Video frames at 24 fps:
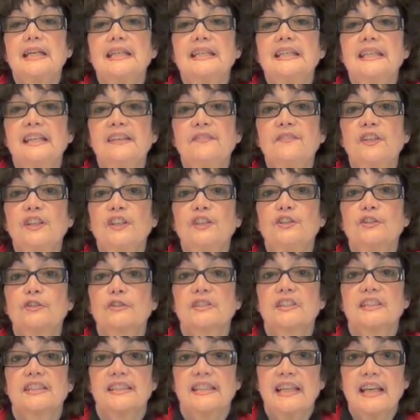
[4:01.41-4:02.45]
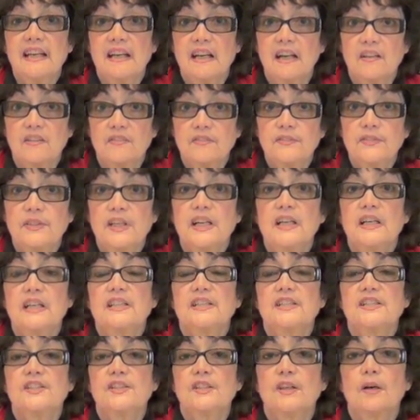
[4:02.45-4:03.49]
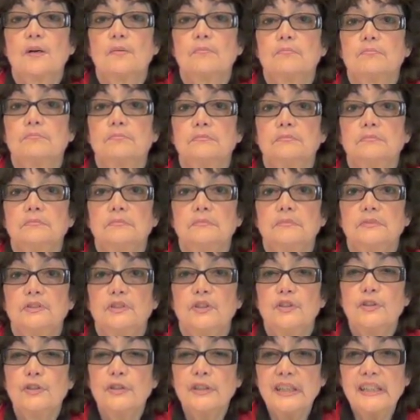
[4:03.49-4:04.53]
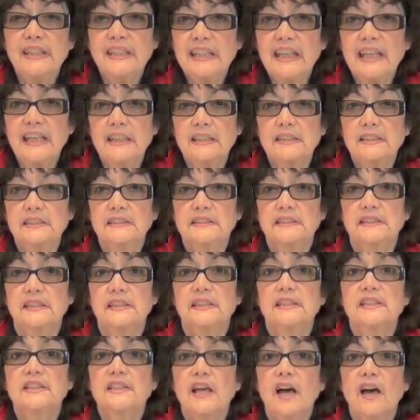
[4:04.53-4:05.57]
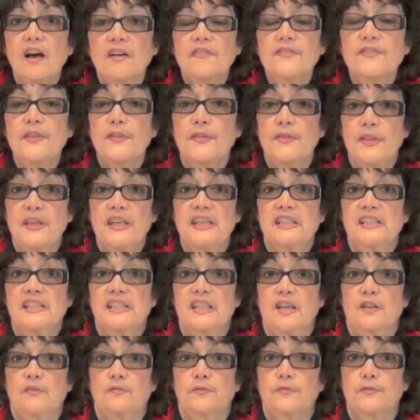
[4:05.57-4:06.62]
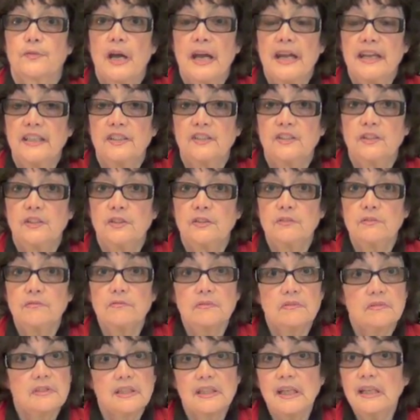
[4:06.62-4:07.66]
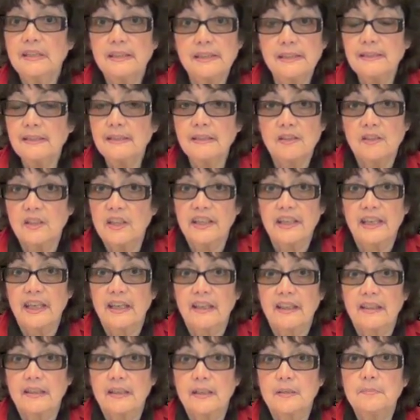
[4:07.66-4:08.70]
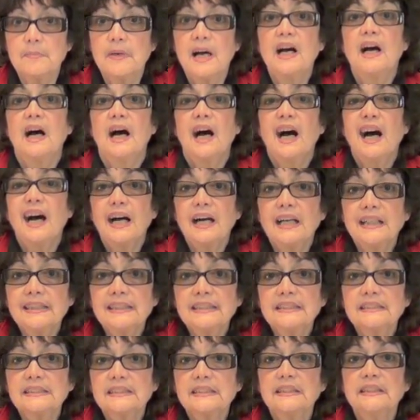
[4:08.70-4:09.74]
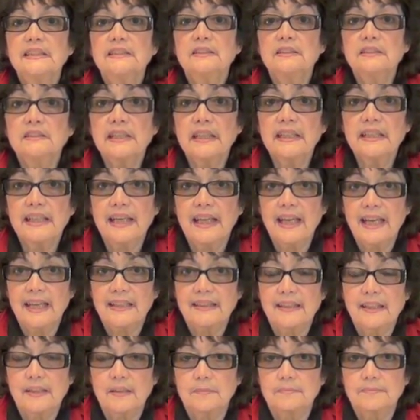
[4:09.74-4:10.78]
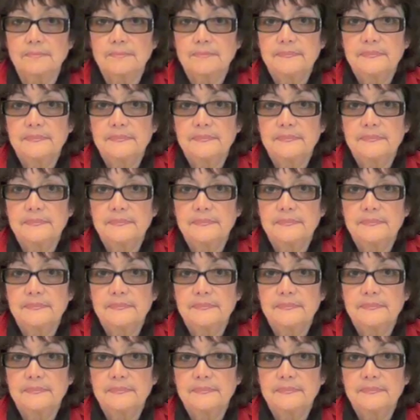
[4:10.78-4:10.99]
giving yourself some good analysis of the things that frighten you, not denying them, honestly looking at them.